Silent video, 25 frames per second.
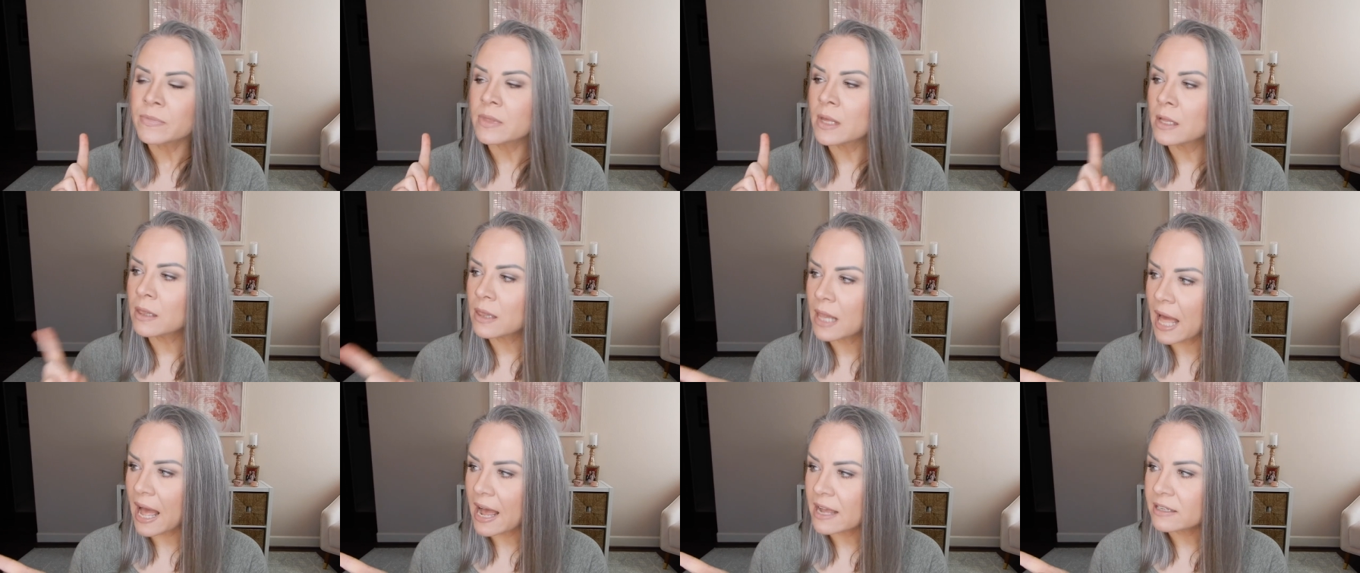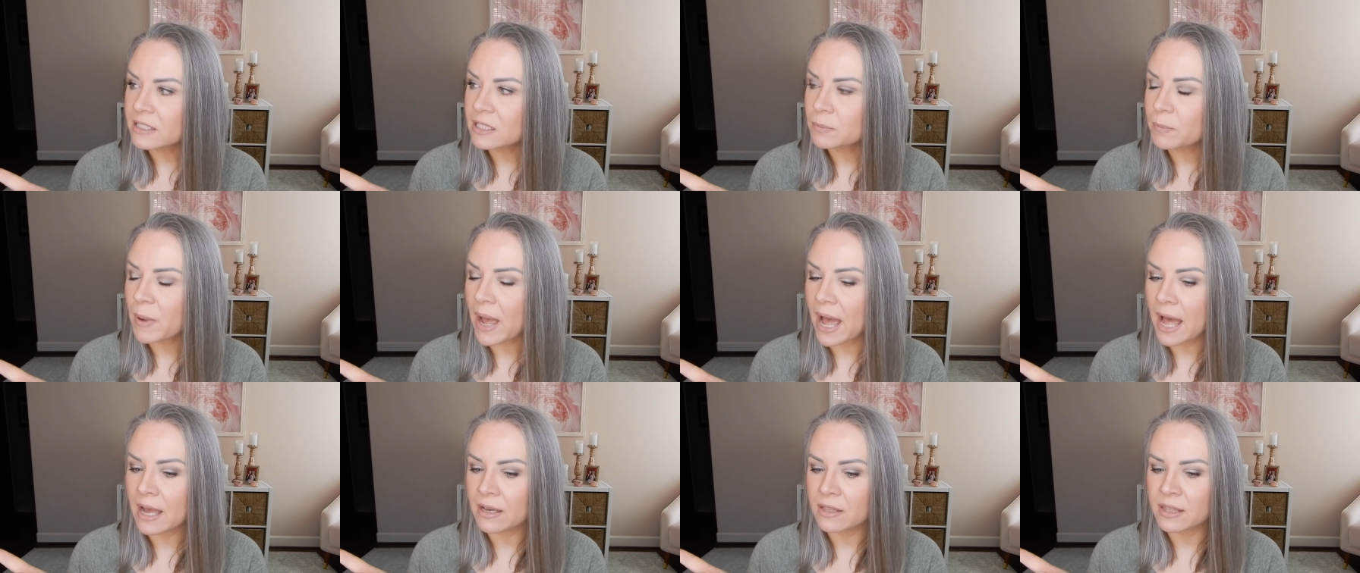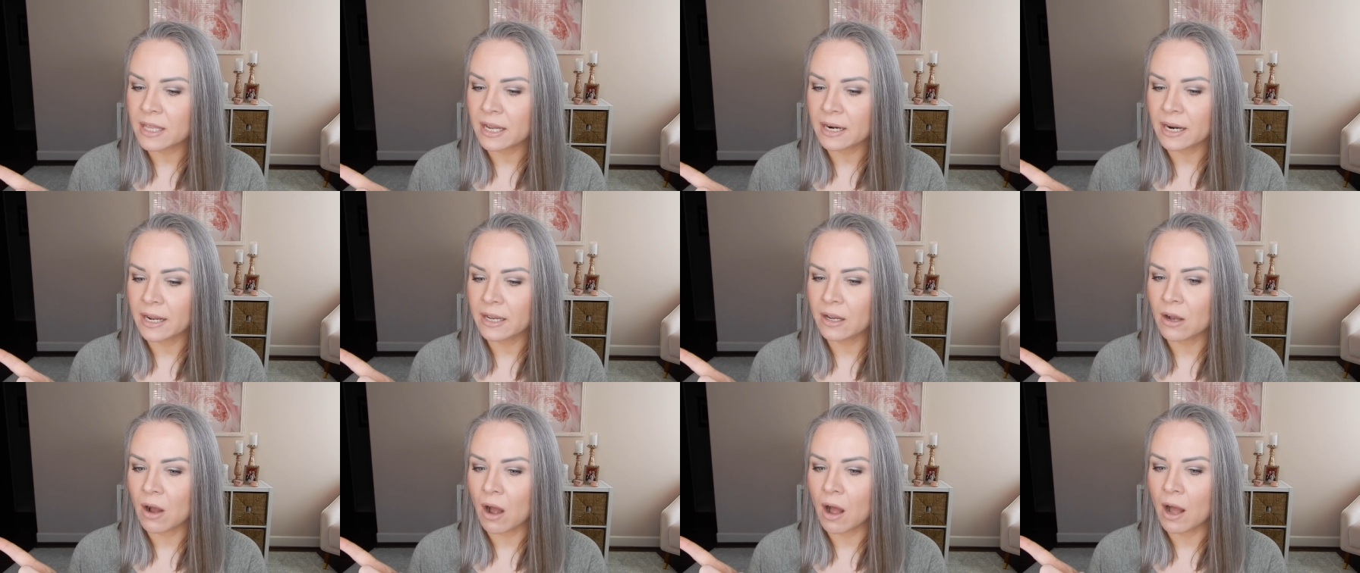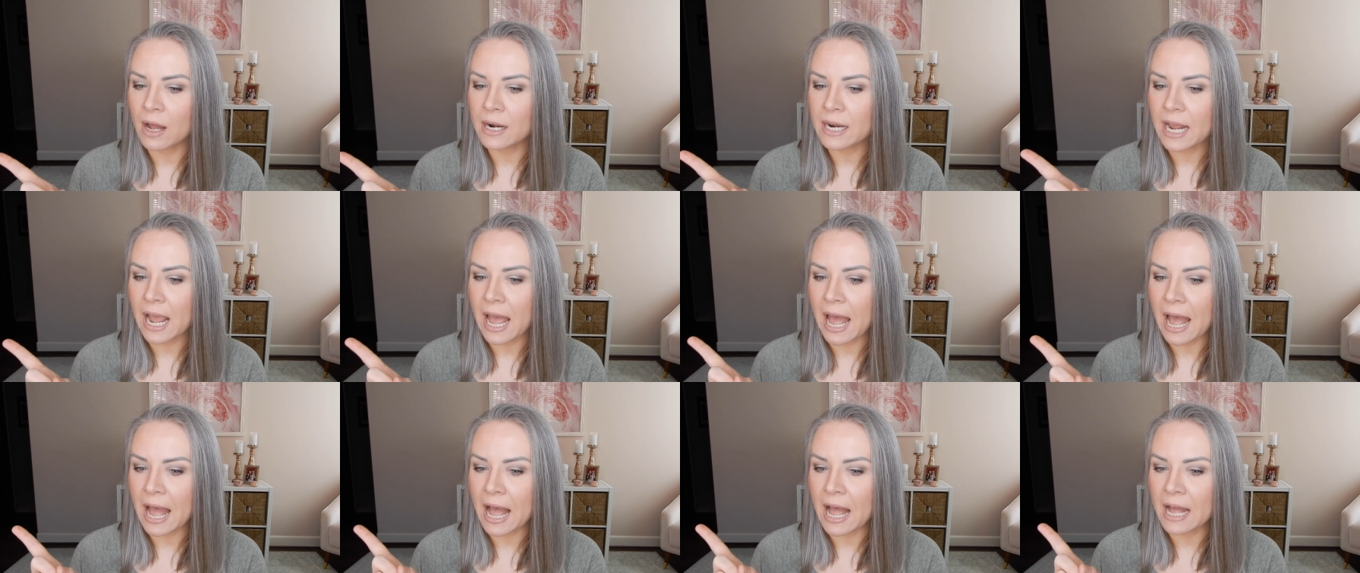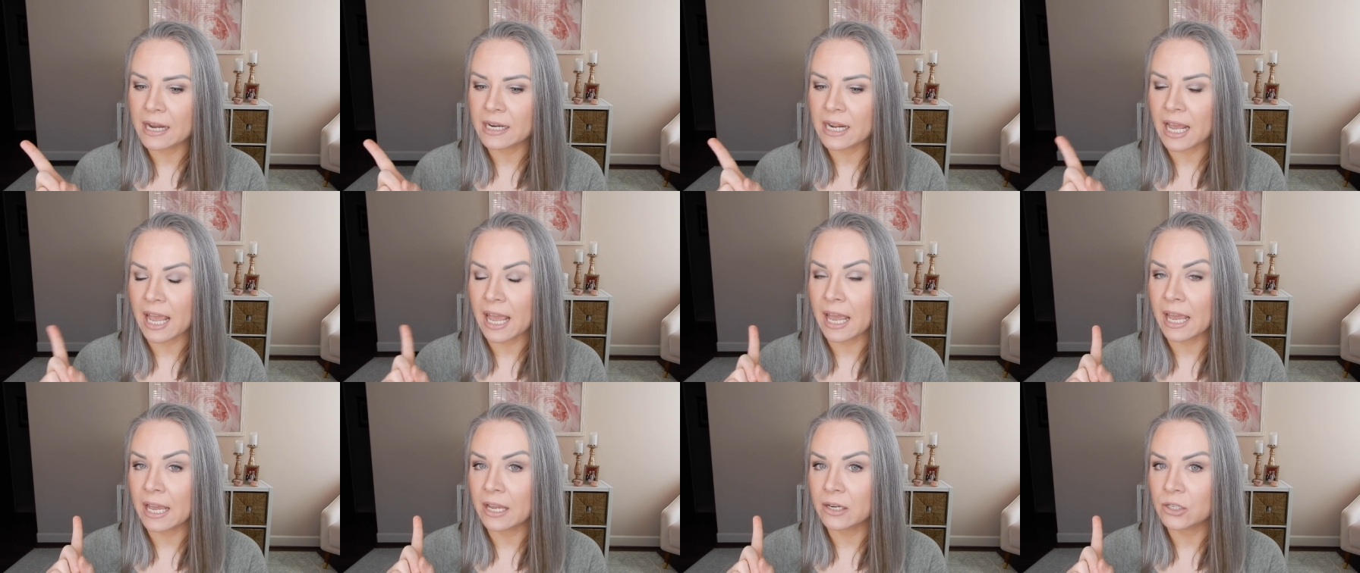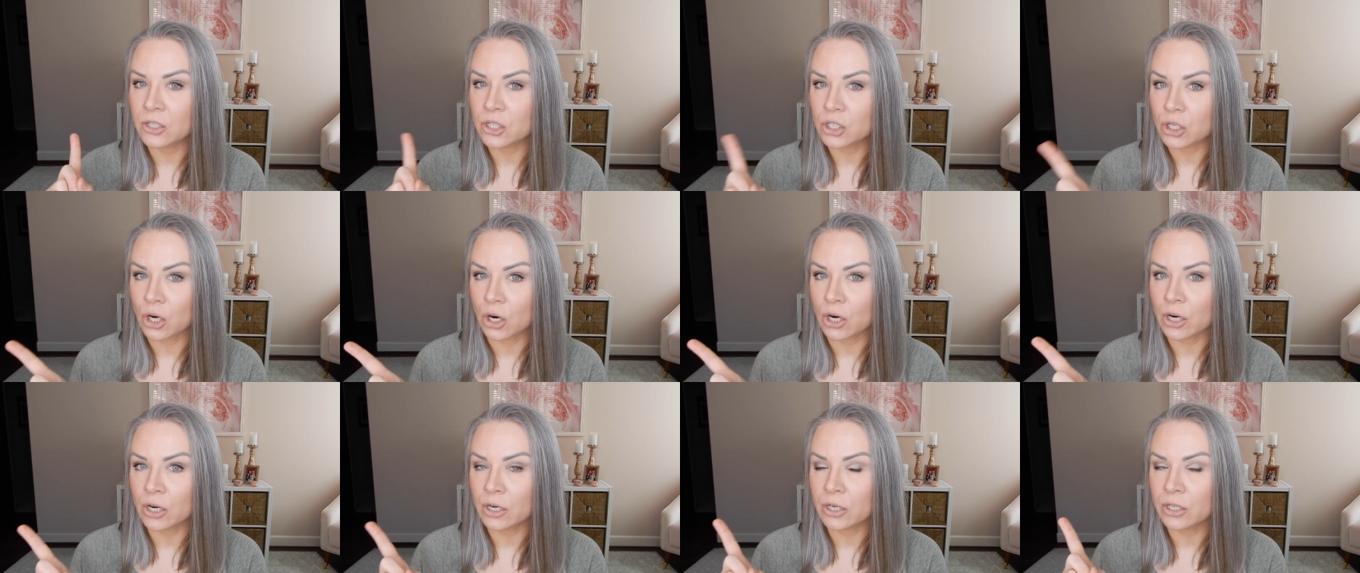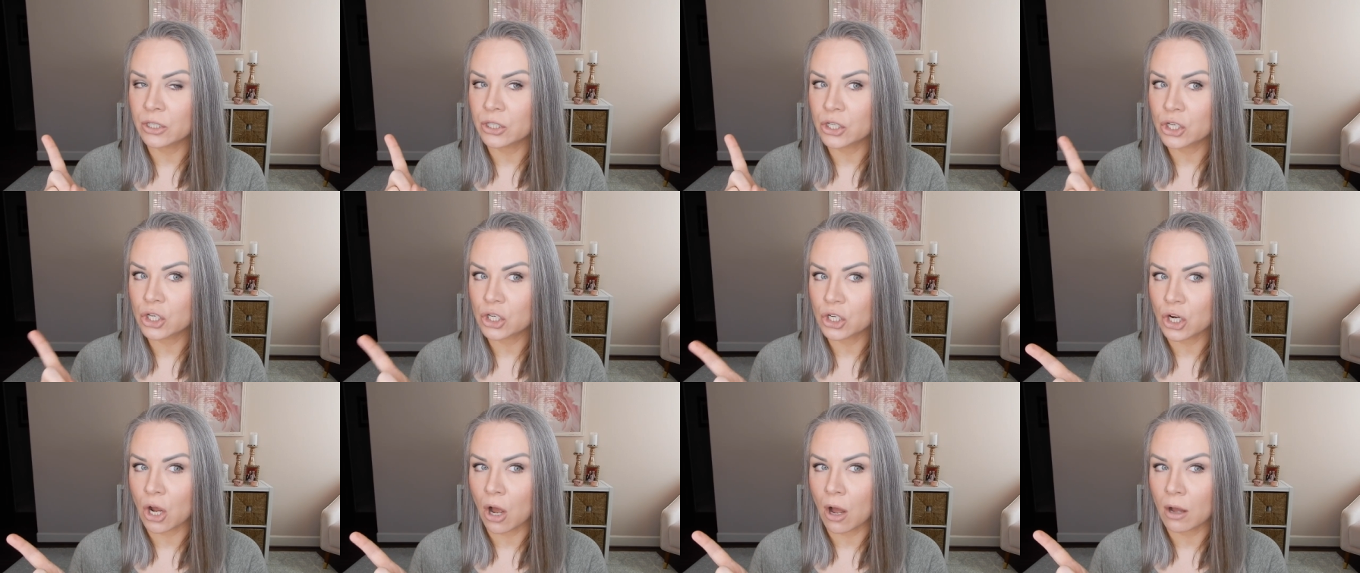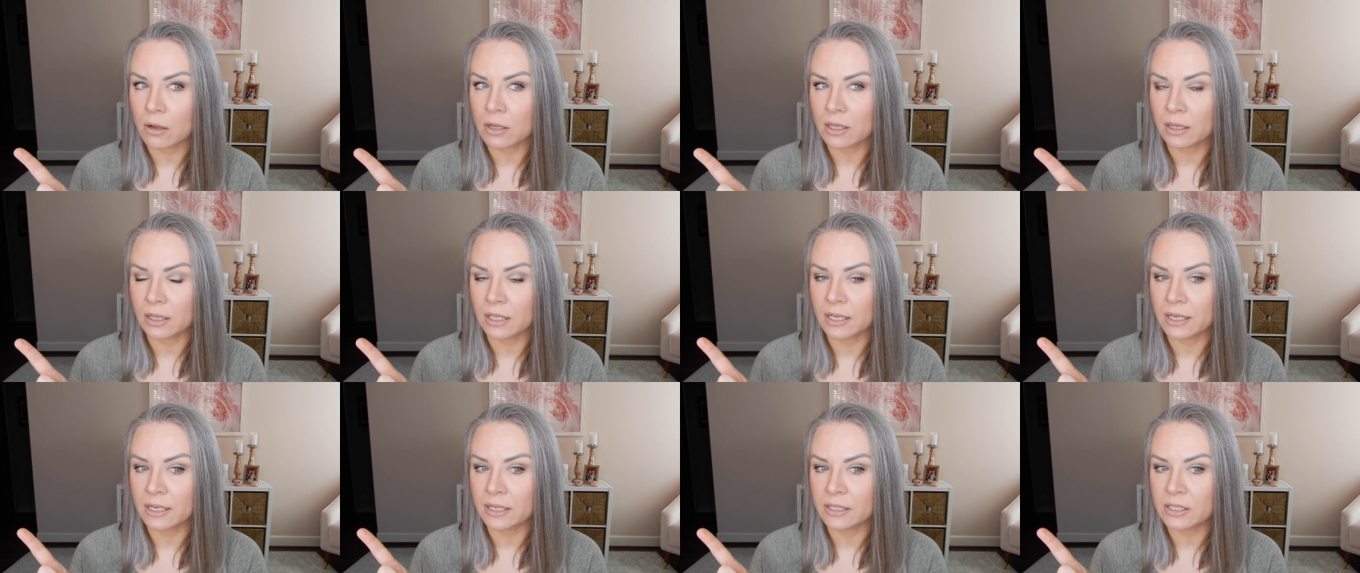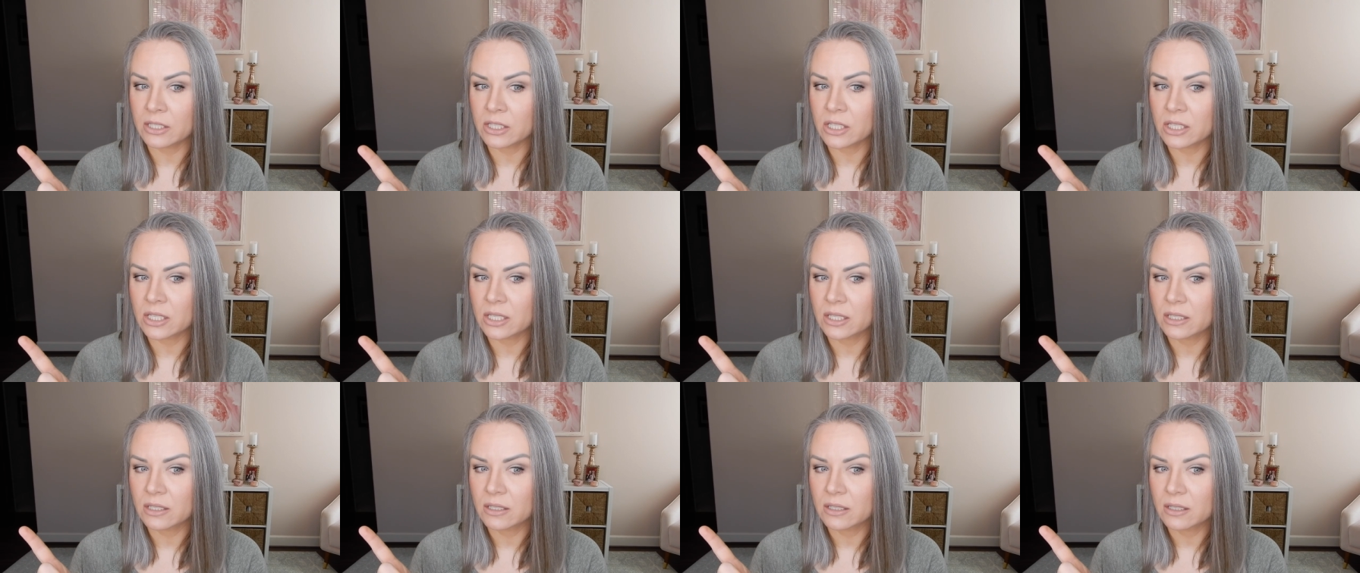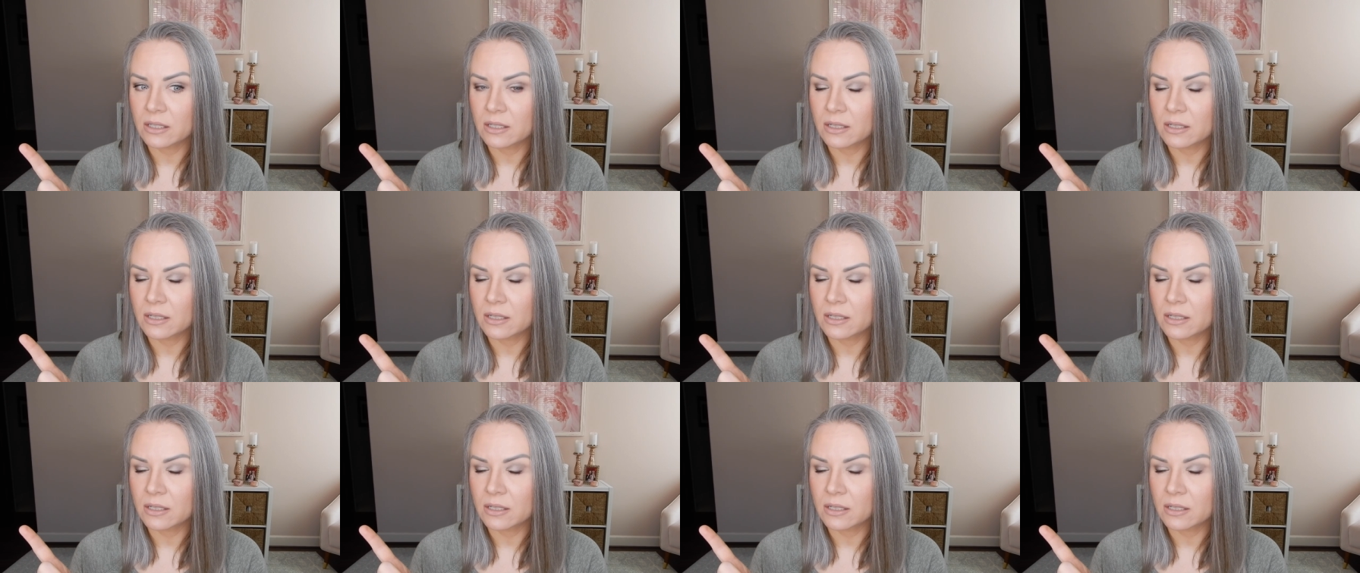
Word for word: The last pack that I got had a dark chocolate